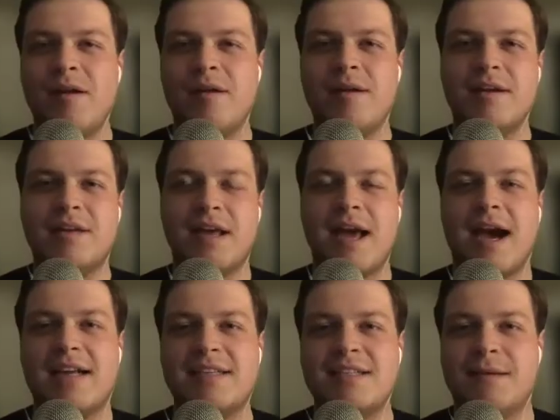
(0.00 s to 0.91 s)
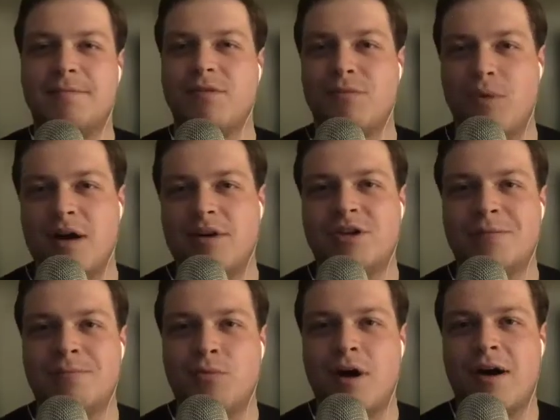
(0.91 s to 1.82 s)
did the concept of Washed
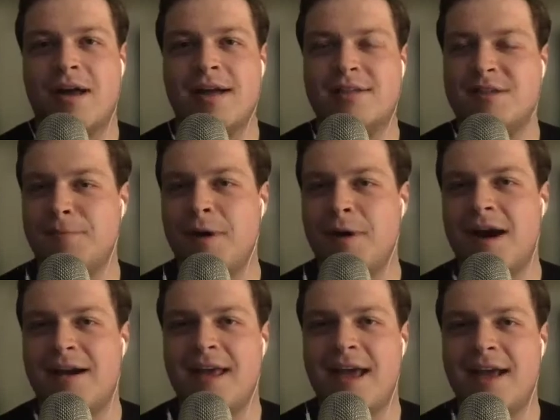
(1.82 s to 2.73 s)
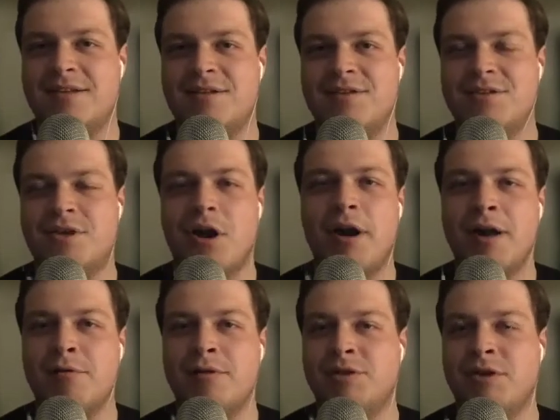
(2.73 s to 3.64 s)
Up Walkons, the podcast, and
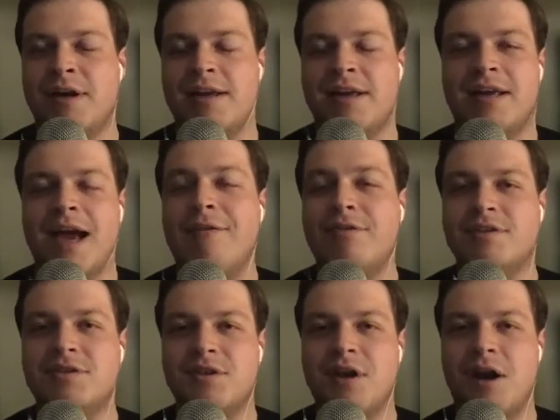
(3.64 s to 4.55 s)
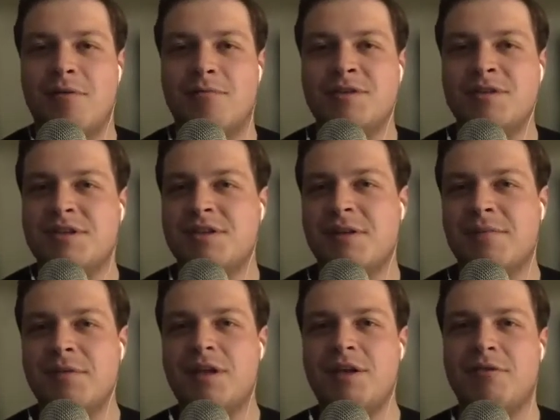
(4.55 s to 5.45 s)
starting with Drake and Kevin start? Was it
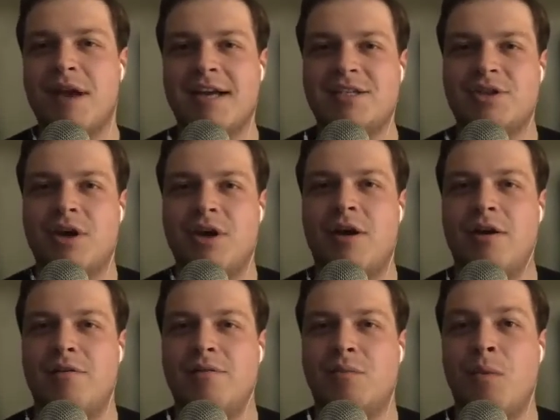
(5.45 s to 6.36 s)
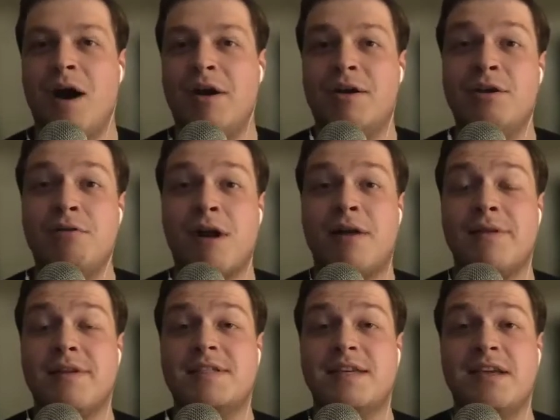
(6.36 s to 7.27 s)
something you guys thought of while you were on
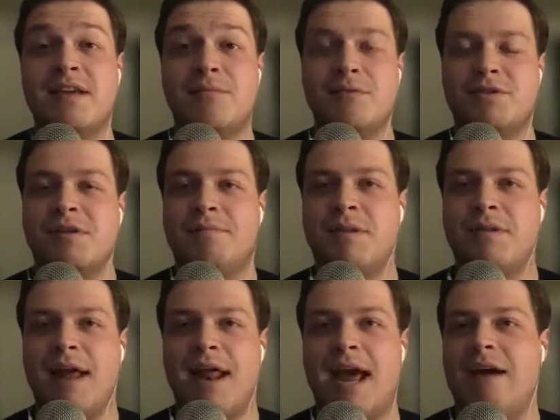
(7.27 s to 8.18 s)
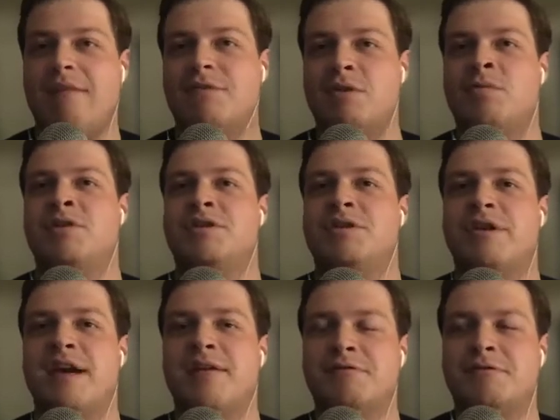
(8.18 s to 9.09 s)
the team, or something that afterwards you
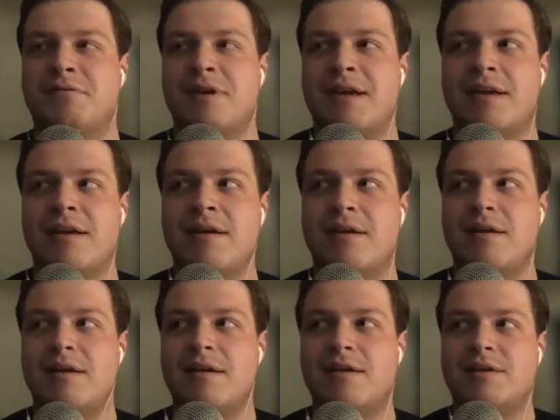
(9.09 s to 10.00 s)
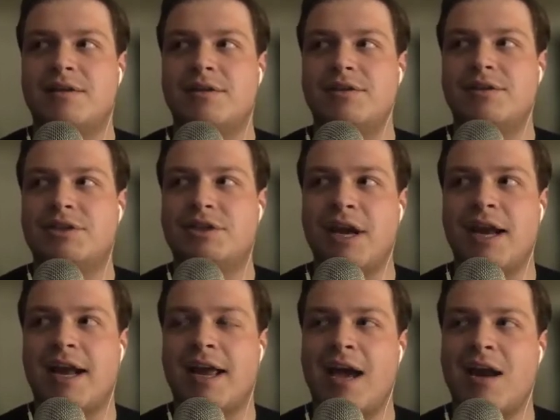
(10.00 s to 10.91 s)
guys were like, shit,
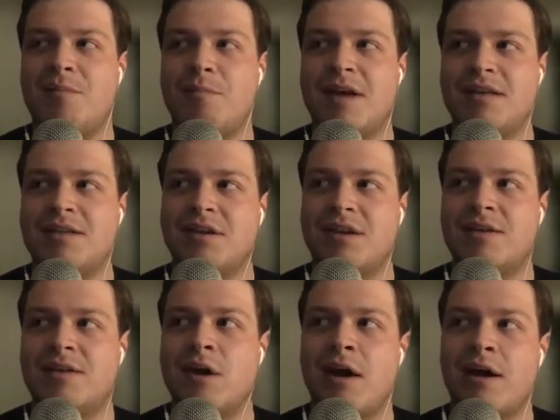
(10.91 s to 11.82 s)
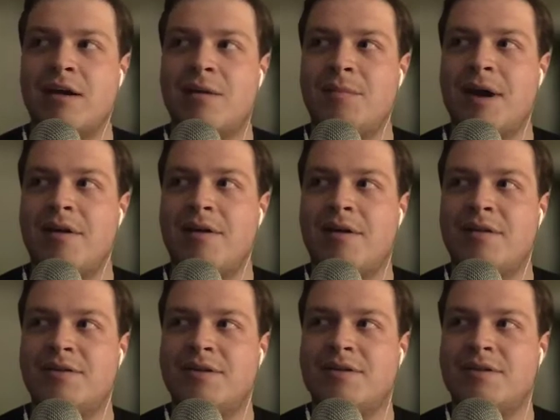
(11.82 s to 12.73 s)
I kind of miss like talking about it
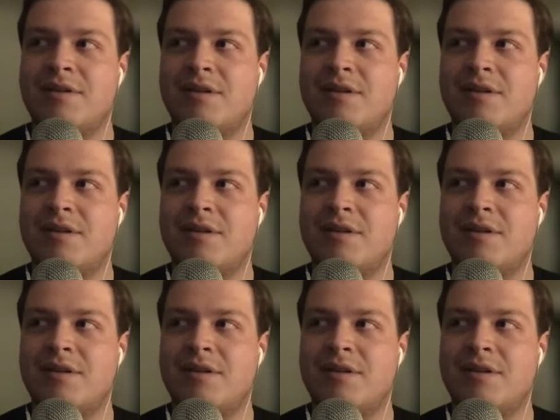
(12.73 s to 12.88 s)
and just,